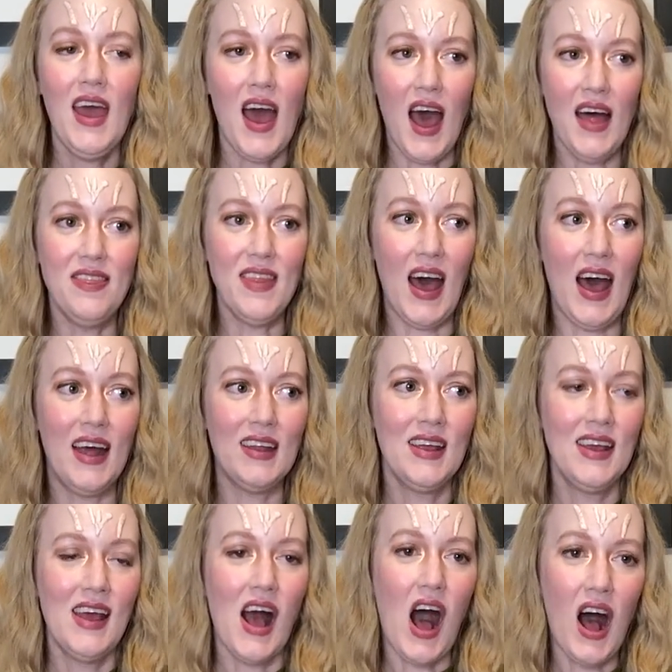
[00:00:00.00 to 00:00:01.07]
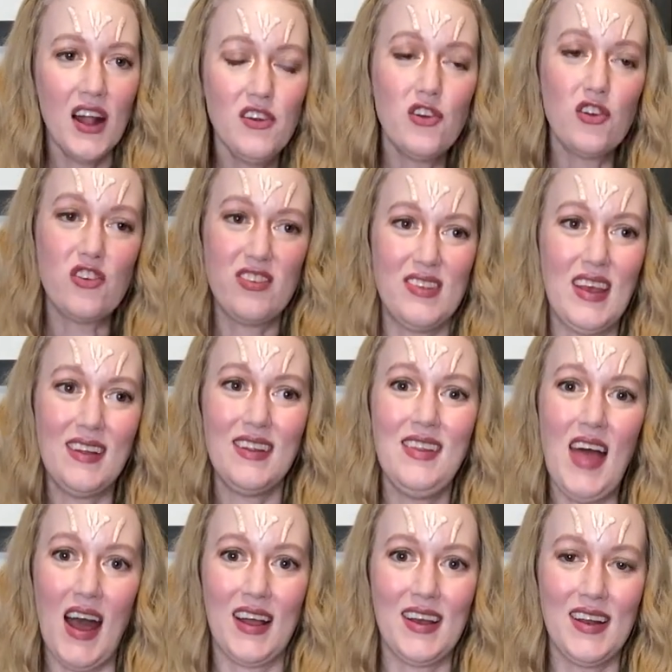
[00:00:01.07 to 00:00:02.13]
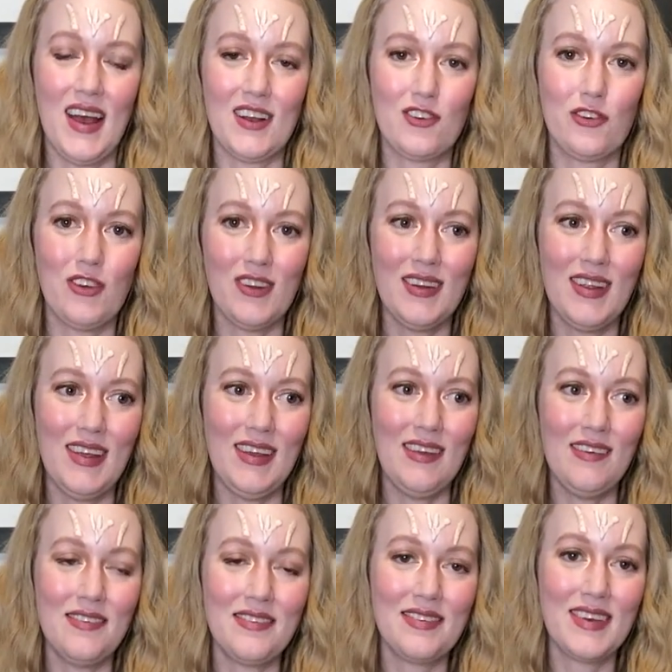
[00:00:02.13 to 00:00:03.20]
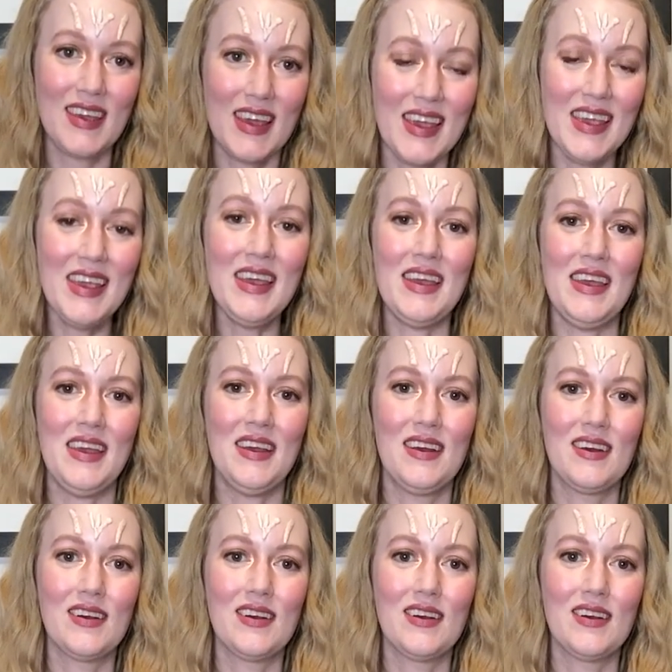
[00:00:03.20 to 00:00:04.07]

and that understanding that connection is key.